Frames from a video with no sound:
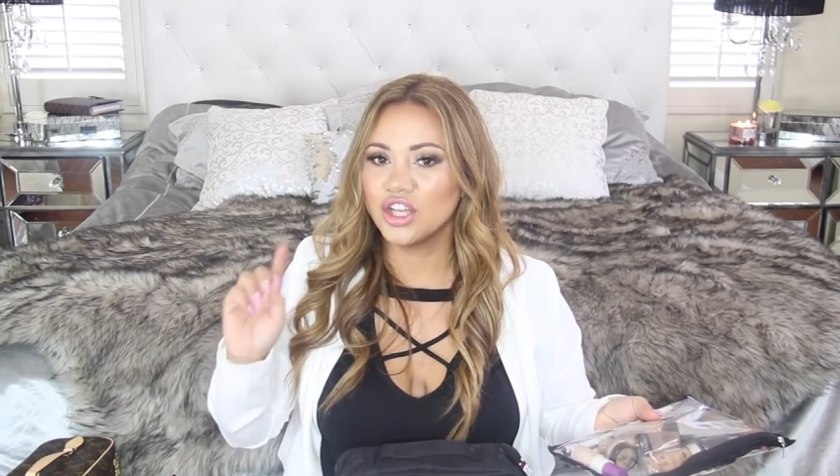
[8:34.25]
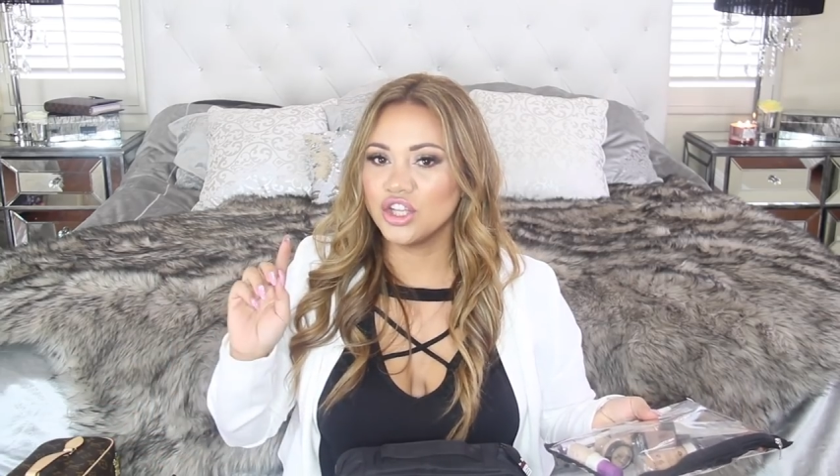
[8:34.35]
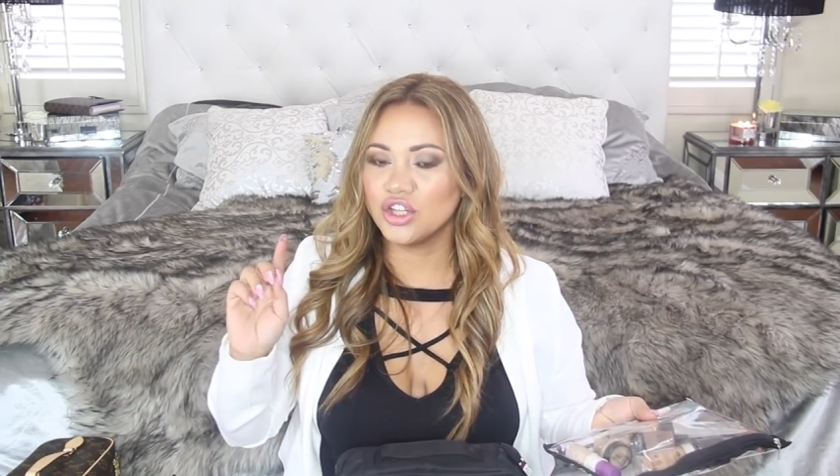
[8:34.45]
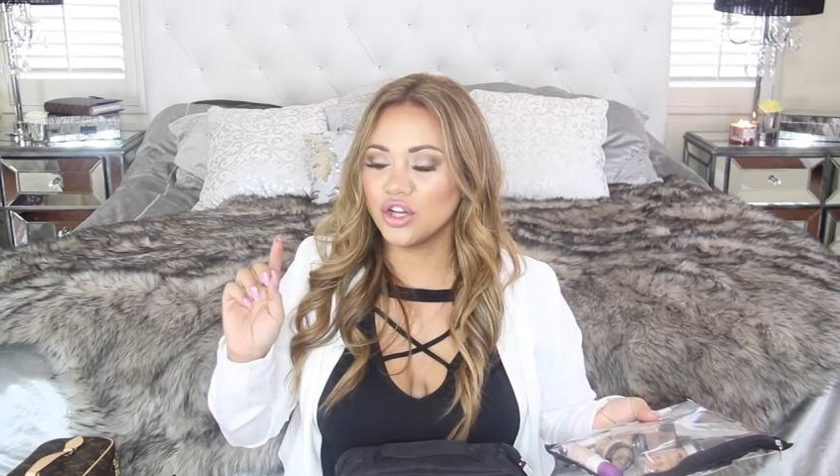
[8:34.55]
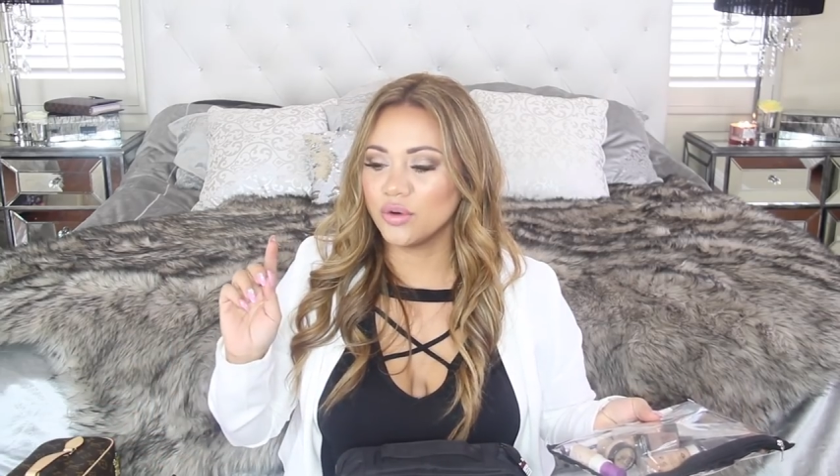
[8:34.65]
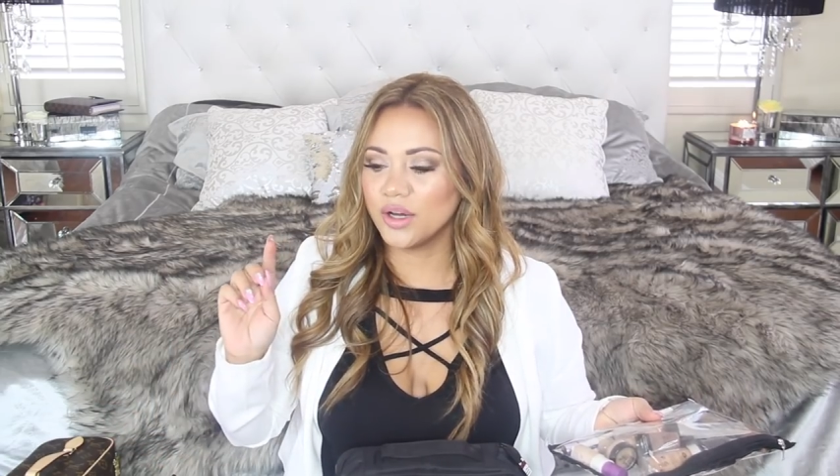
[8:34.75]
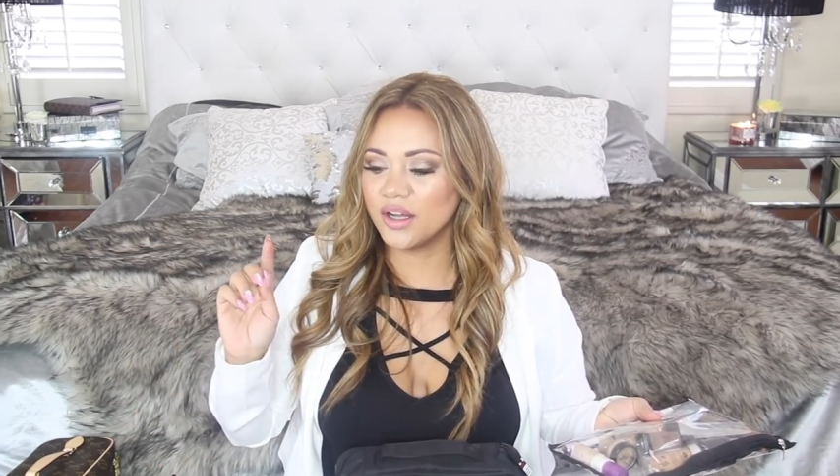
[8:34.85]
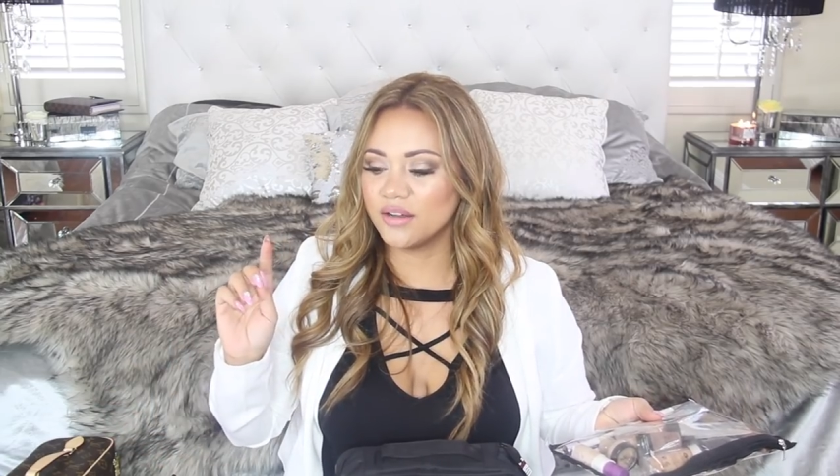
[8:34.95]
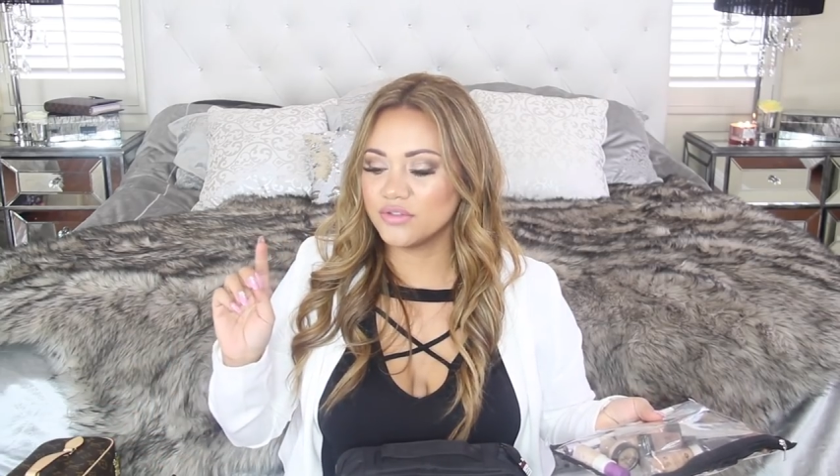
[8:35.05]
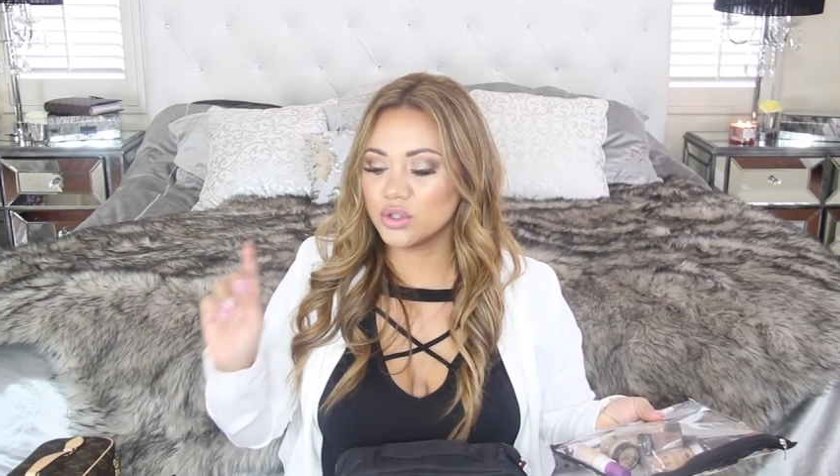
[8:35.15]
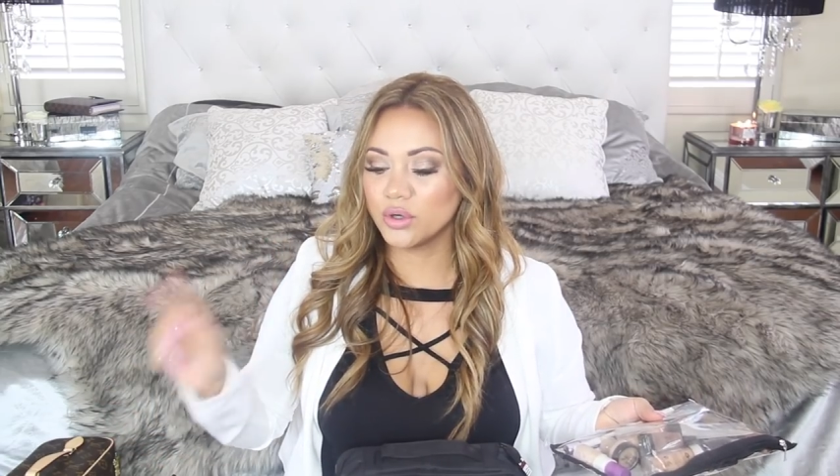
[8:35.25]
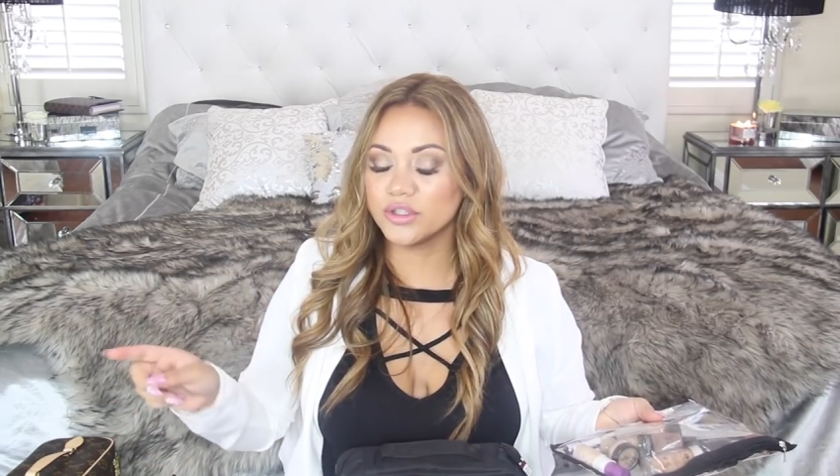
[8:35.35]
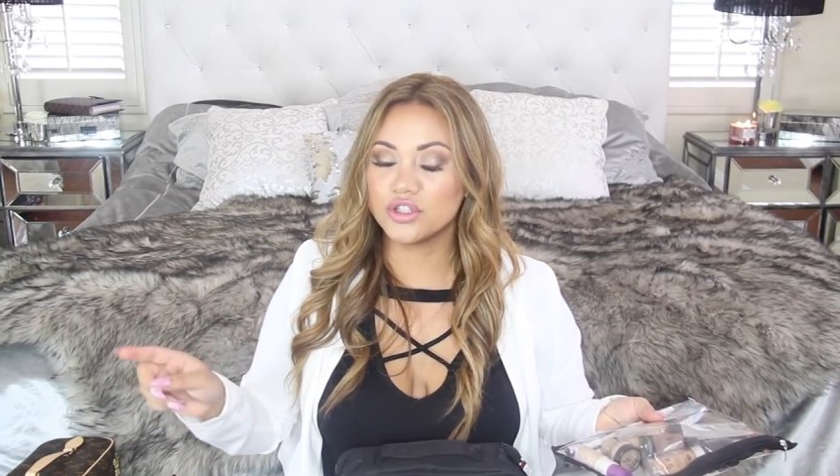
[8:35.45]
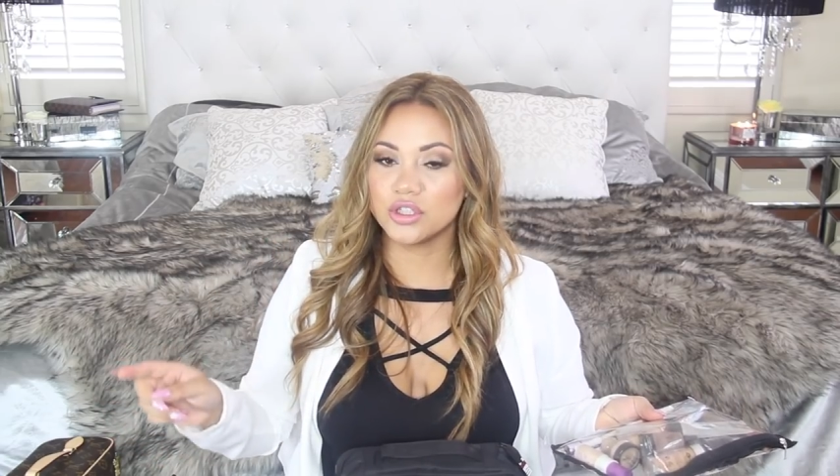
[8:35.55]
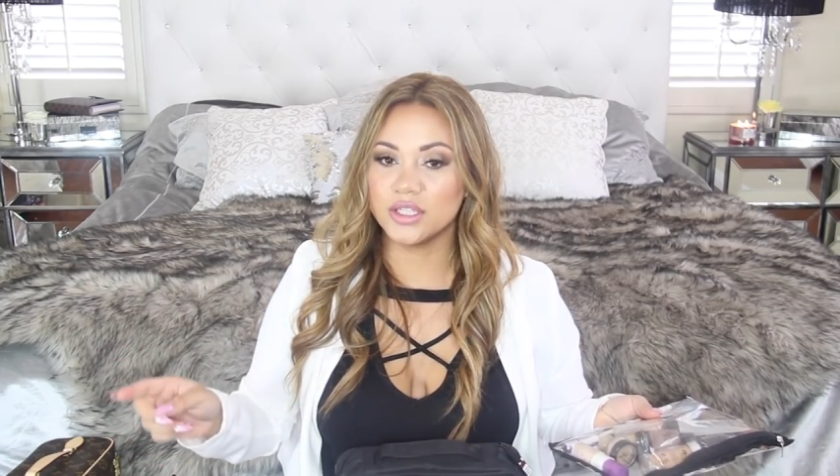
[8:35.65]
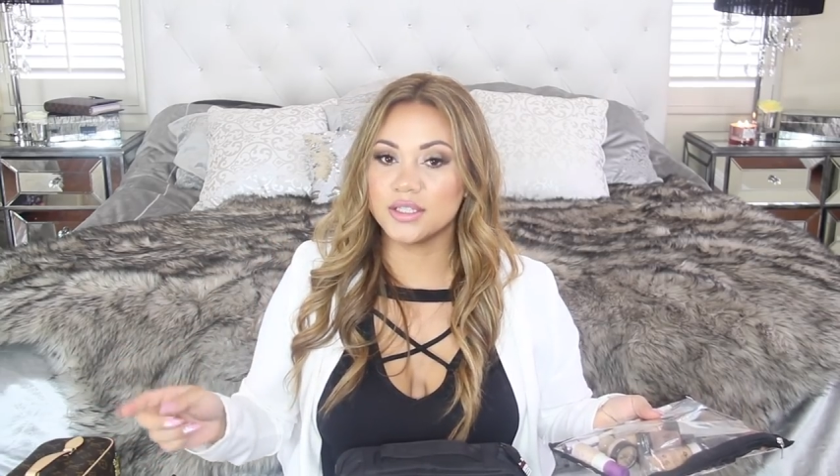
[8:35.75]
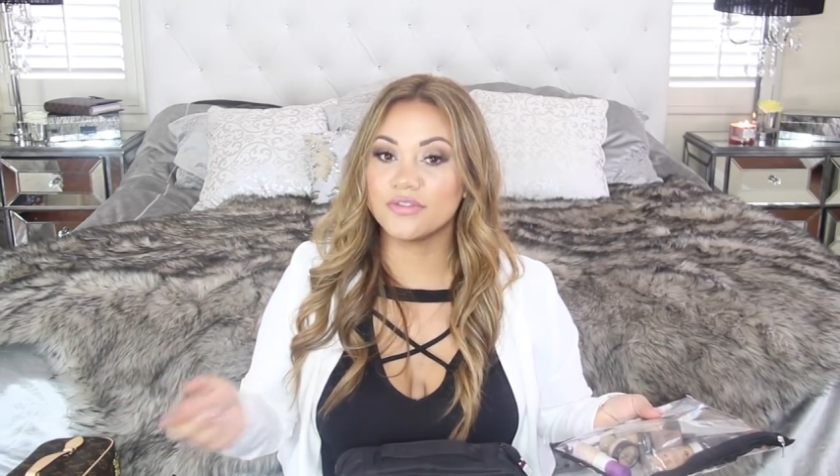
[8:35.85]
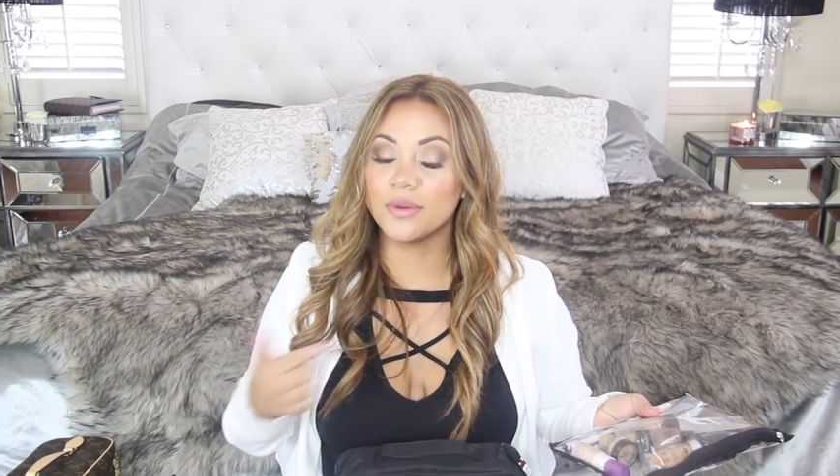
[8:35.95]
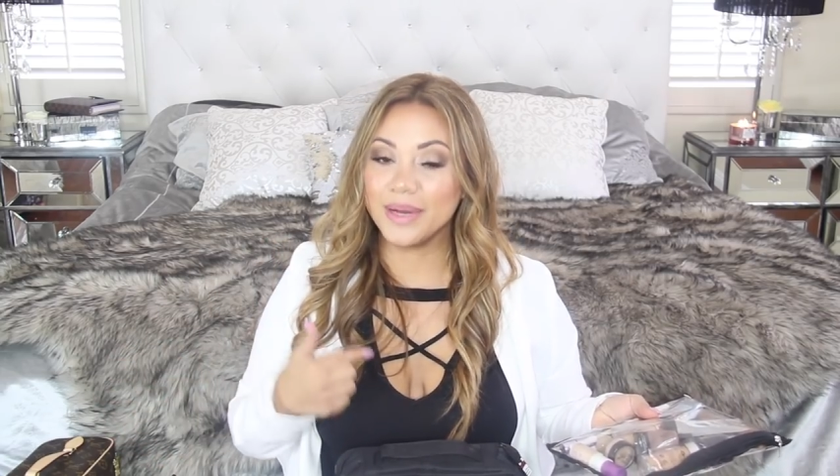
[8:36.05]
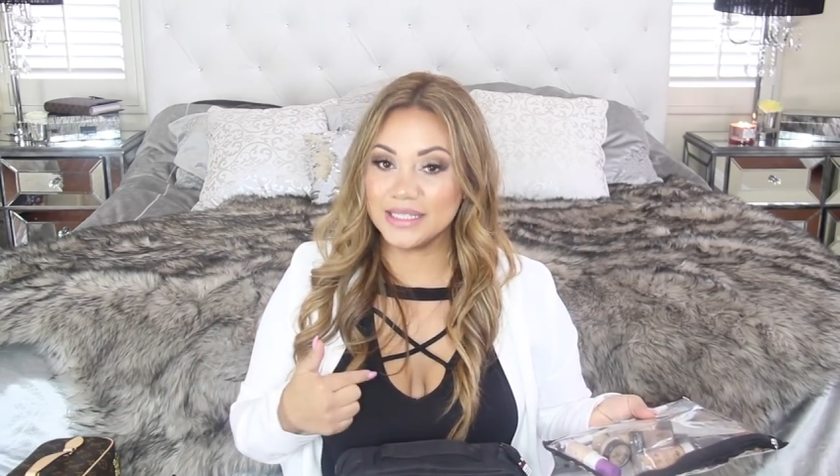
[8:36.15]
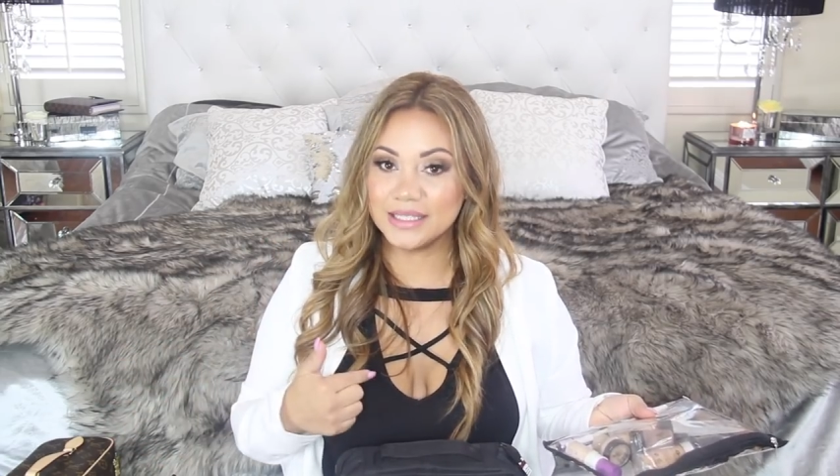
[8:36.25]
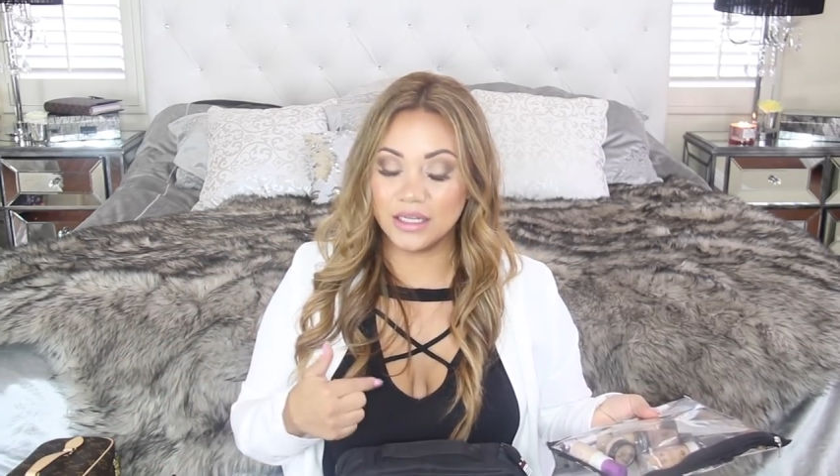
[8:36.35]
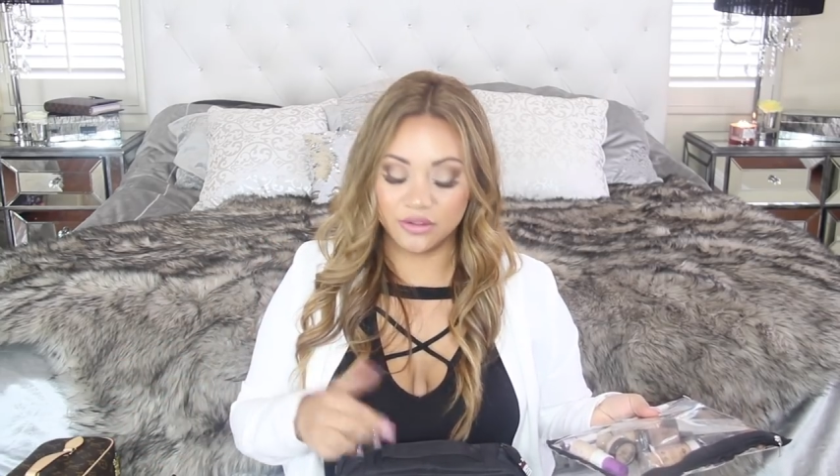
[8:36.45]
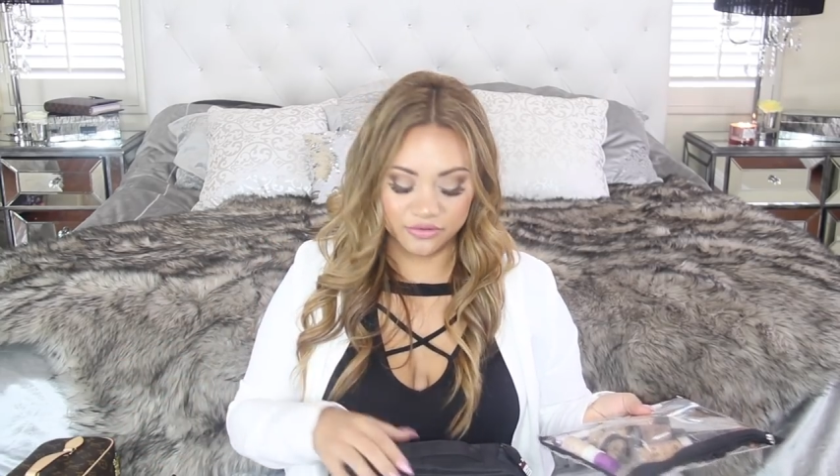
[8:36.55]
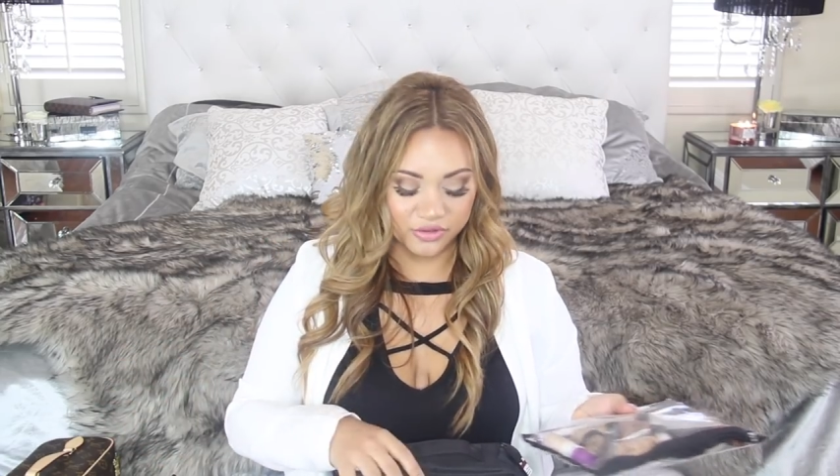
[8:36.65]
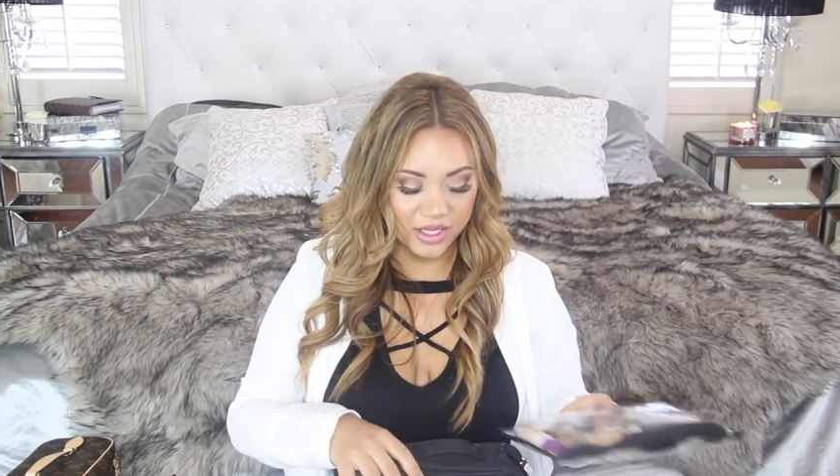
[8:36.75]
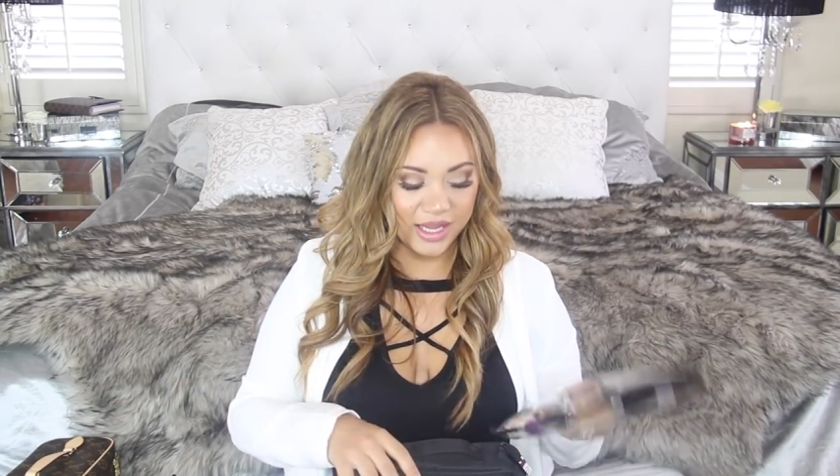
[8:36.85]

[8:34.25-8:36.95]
you know, of toiletries for myself.